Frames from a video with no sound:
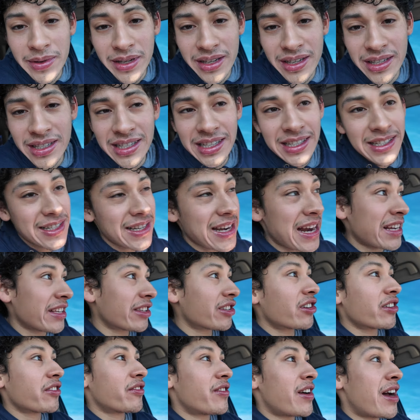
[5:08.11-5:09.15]
because it's
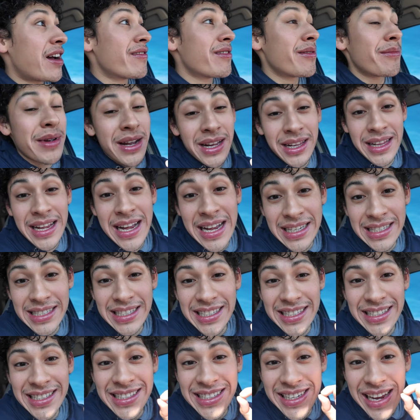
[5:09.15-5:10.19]
9:35 and my class
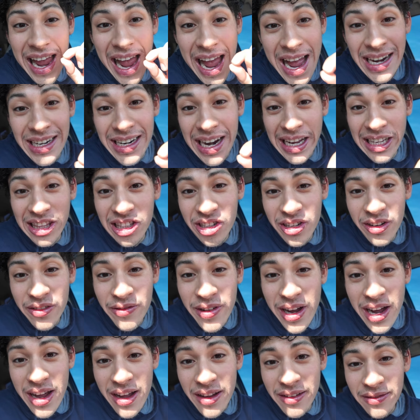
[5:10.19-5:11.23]
is at
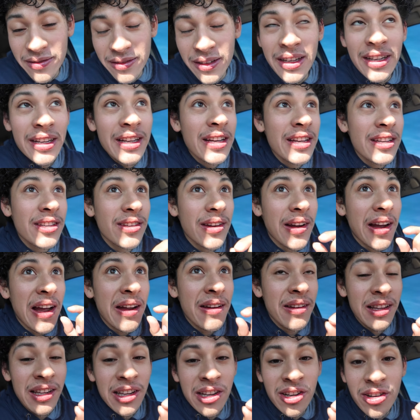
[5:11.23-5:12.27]
9:35. So
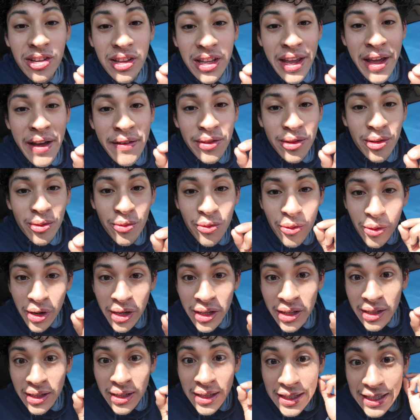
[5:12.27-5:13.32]
I literally have to
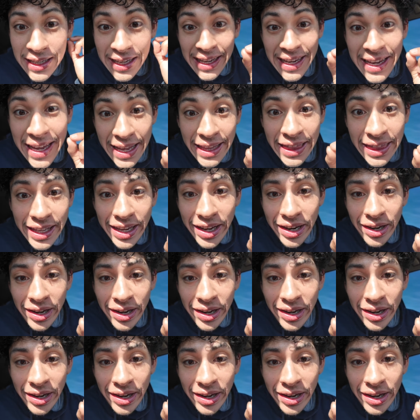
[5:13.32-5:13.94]
run to get